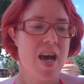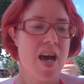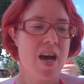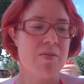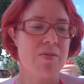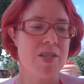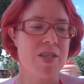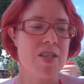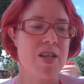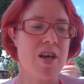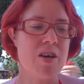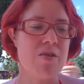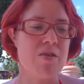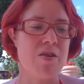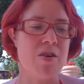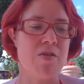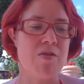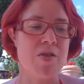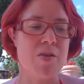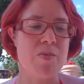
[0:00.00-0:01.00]
I was
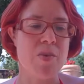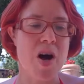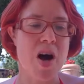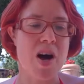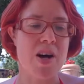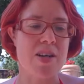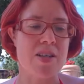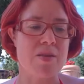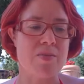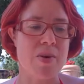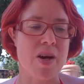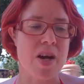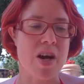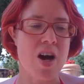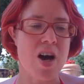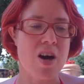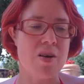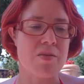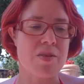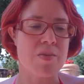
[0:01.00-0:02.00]
slower off the mark as my
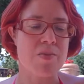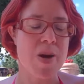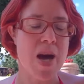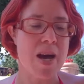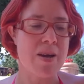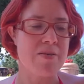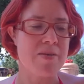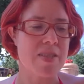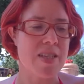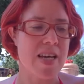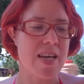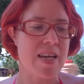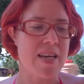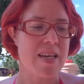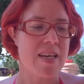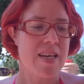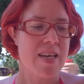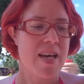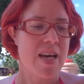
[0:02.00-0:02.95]
heart was pounding